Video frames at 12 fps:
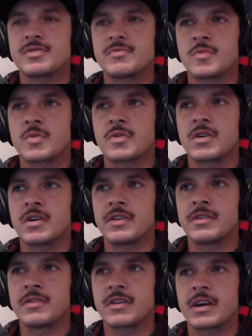more
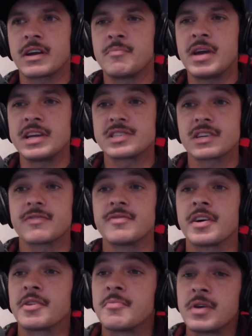on kind of basic
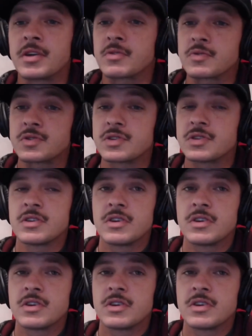fundamentals